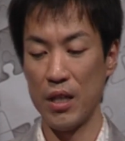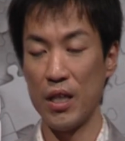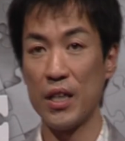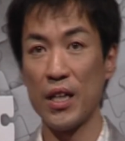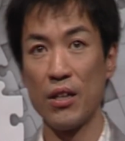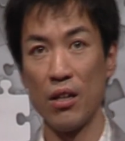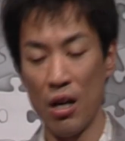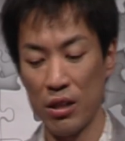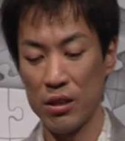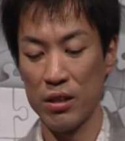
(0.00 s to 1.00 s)
It
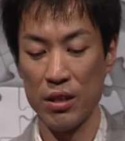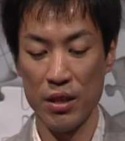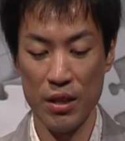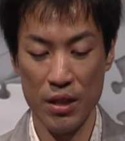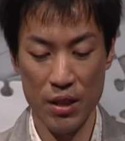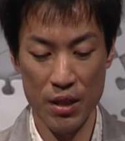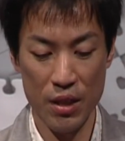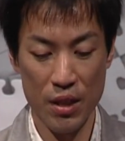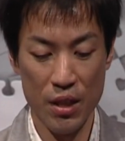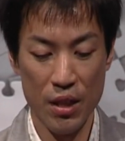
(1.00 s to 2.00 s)
cannot
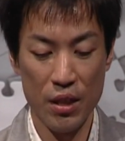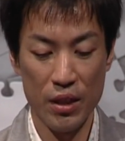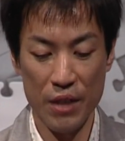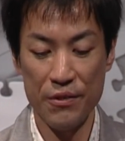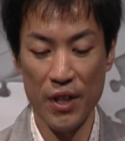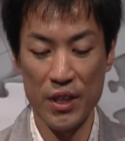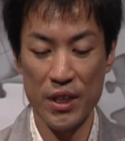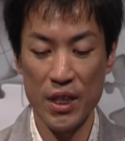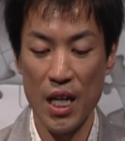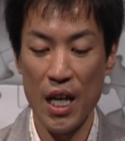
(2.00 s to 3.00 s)
give
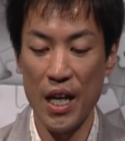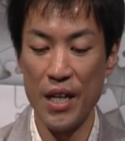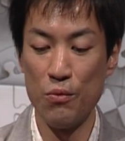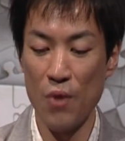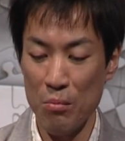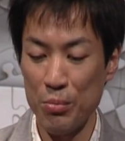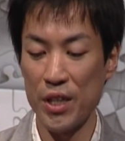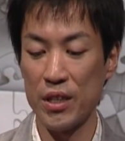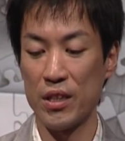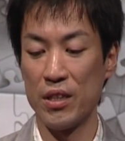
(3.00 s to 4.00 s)
us, in one
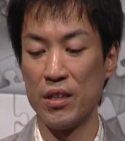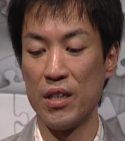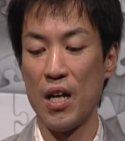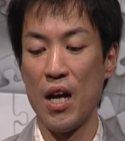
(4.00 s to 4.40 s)
picture,